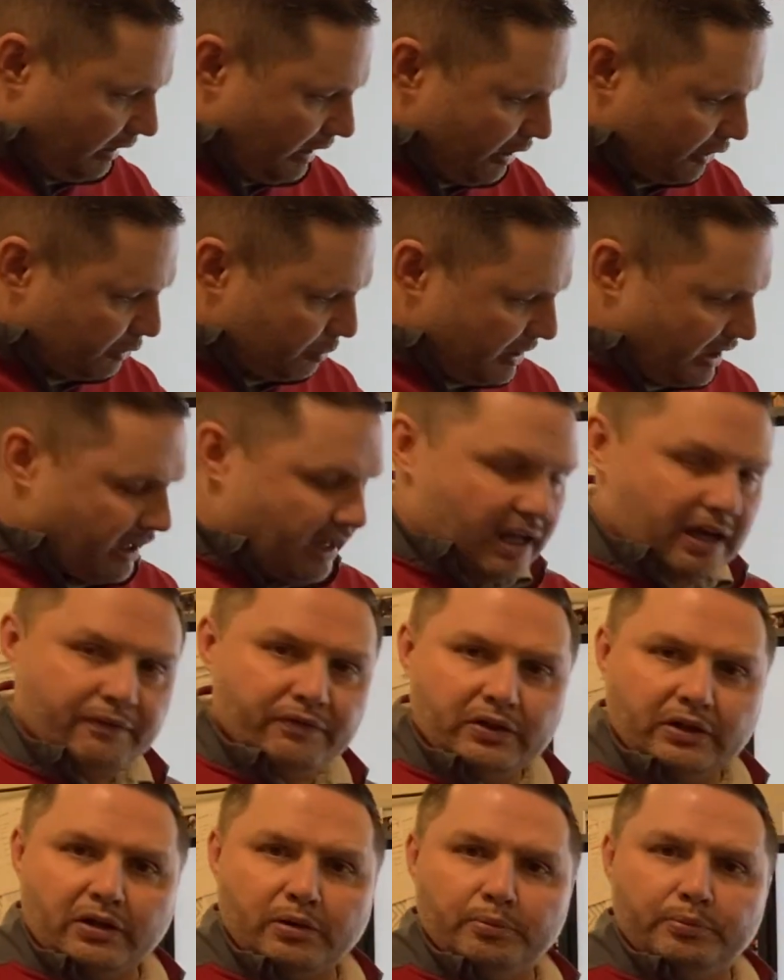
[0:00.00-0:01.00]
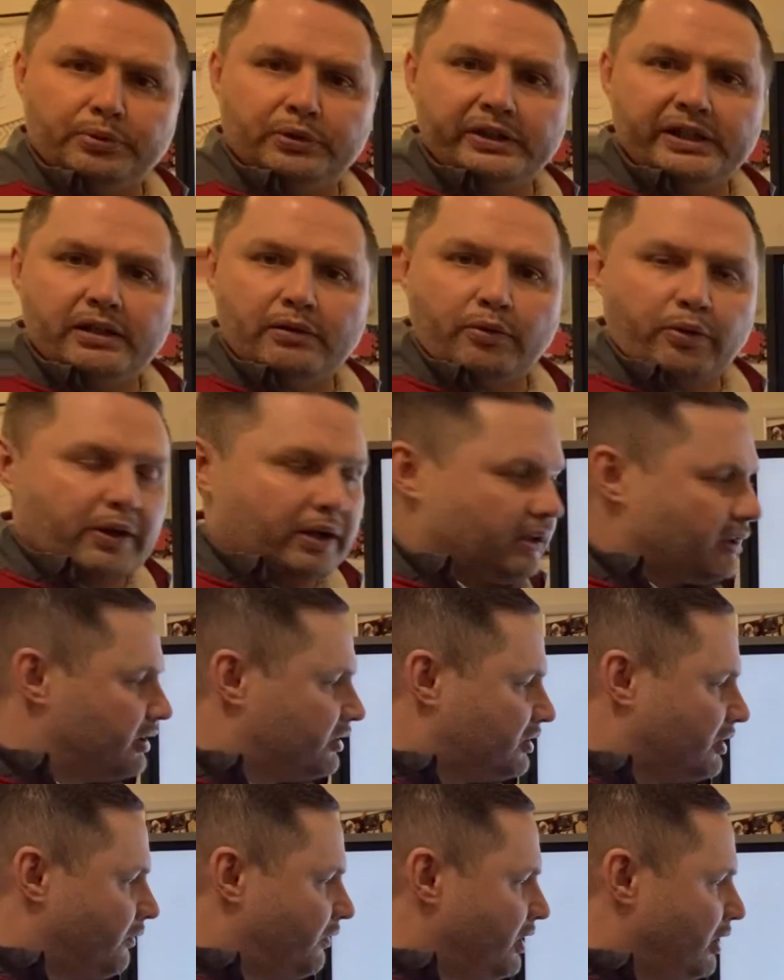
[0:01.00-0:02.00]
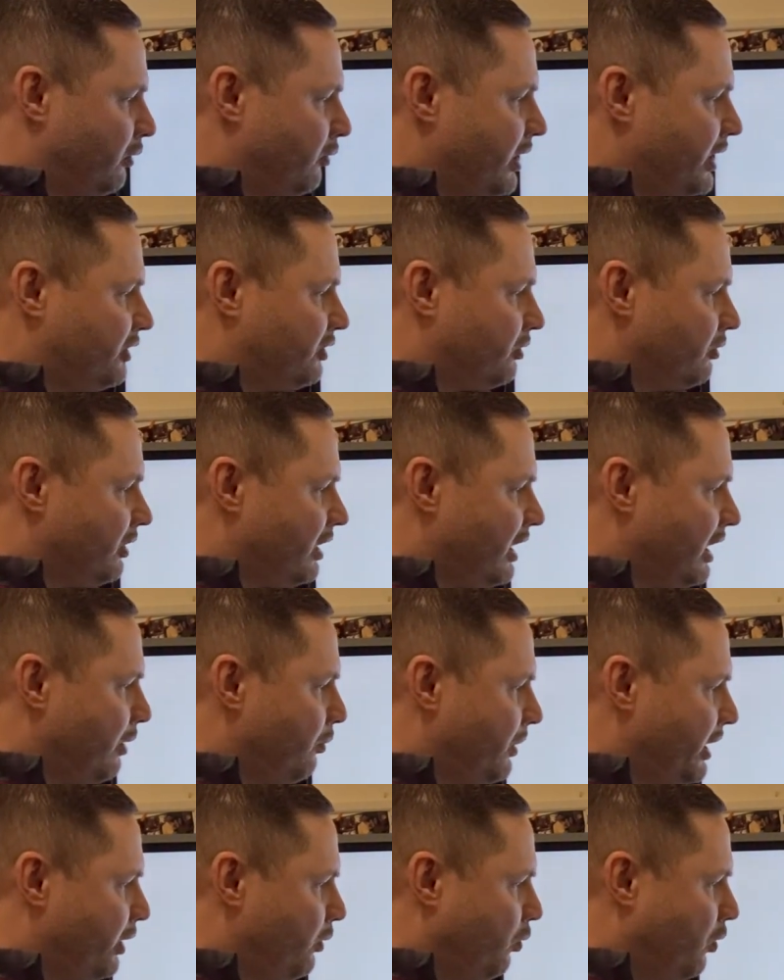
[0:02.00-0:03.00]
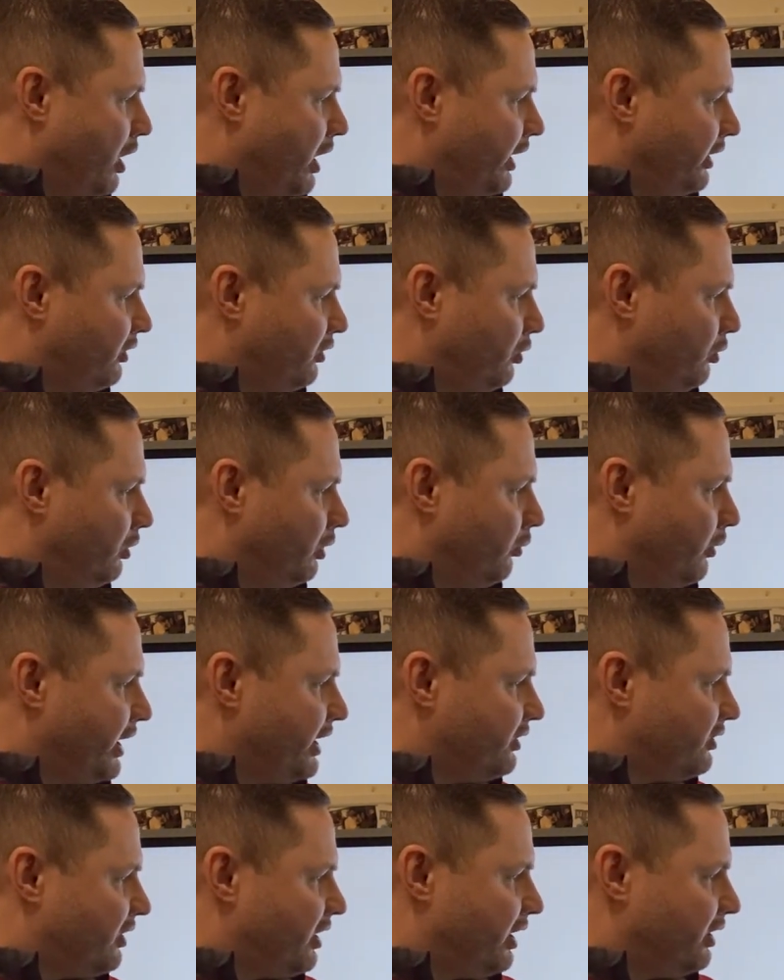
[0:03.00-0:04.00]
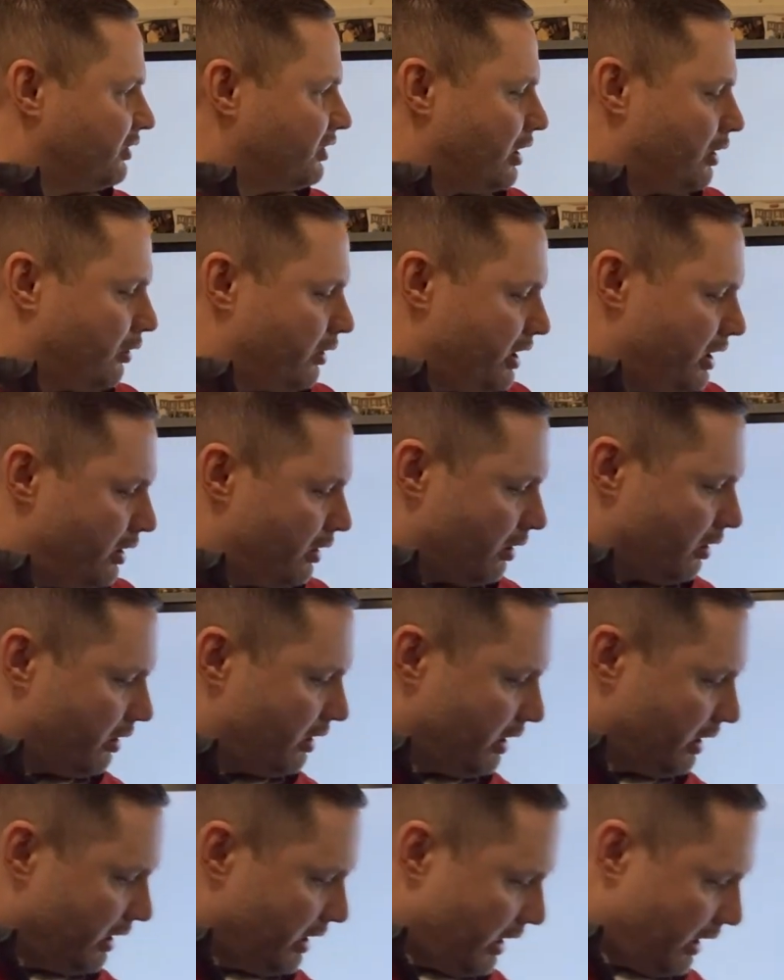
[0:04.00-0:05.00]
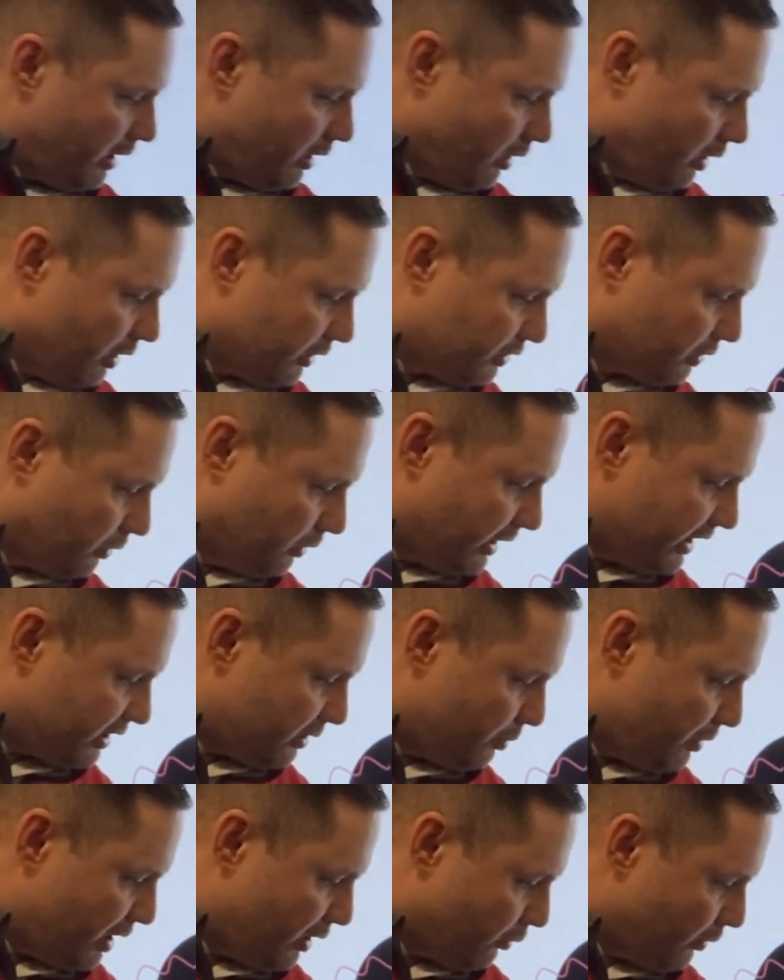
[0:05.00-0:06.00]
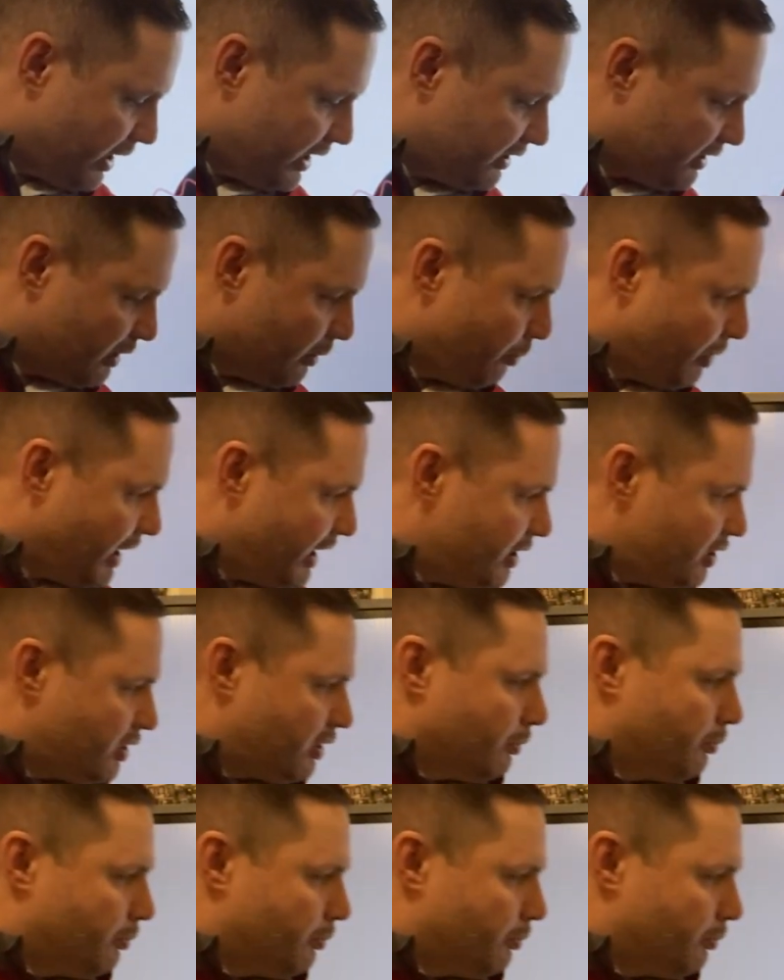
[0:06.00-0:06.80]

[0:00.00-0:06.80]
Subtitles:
allows me to have the complete thickness of the eraser that I might want to erase things that are here. And it also lets me erase the page